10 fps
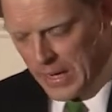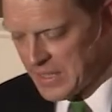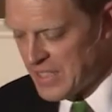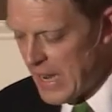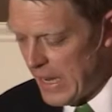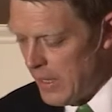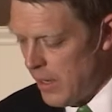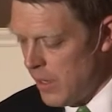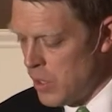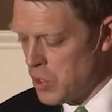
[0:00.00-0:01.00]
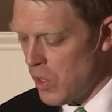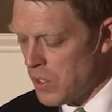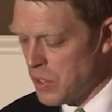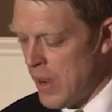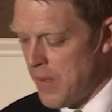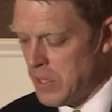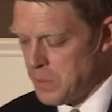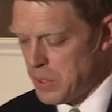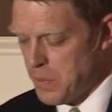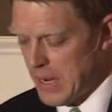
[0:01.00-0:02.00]
And second, you should also have
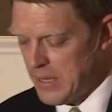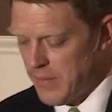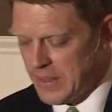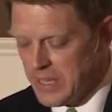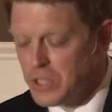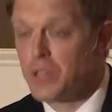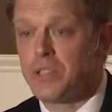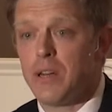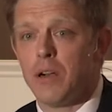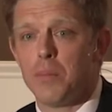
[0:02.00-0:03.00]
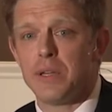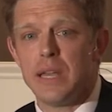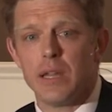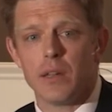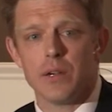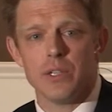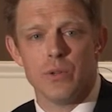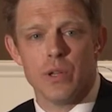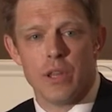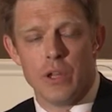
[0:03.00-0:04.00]
this perspective at this year's dinner in particular
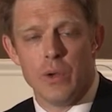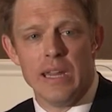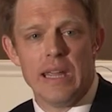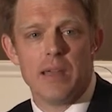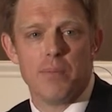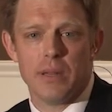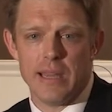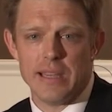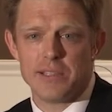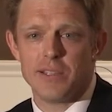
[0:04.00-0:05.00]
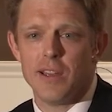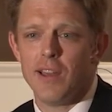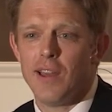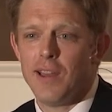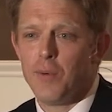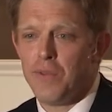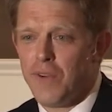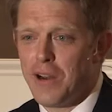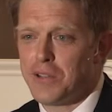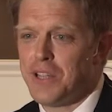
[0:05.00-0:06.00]
due to the unique place we
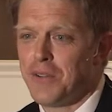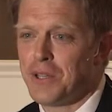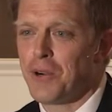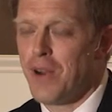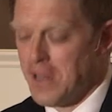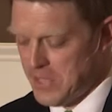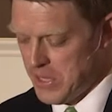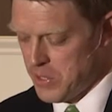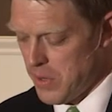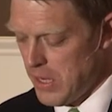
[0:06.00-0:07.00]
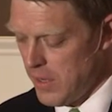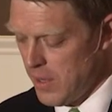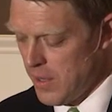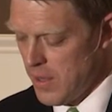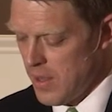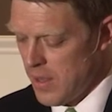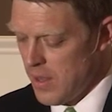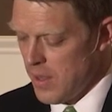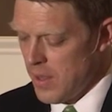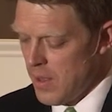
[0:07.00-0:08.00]
find ourselves in Corral's history.
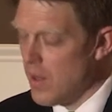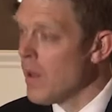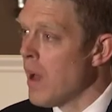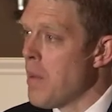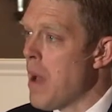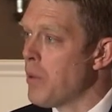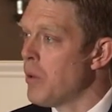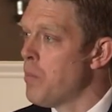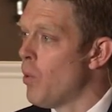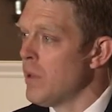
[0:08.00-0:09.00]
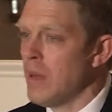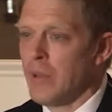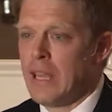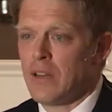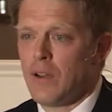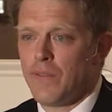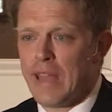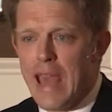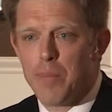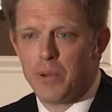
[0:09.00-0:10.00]
I'm happy to report that we kicked off
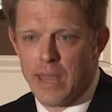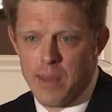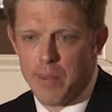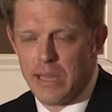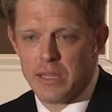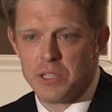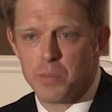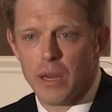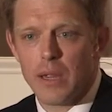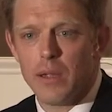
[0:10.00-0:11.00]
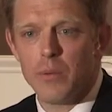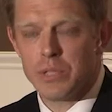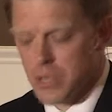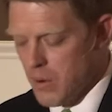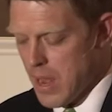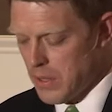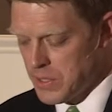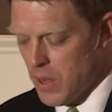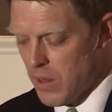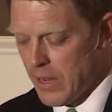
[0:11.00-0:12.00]
a capital campaign this spring, which Corral
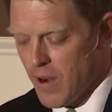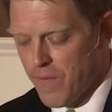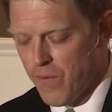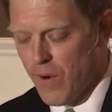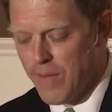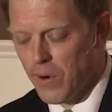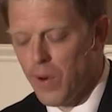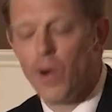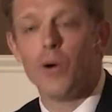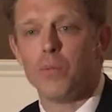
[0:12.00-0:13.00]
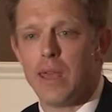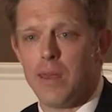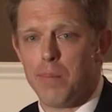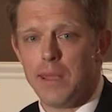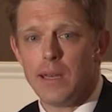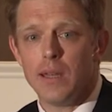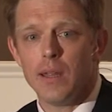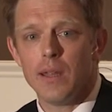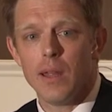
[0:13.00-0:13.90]
is calling our Forever Home campaign.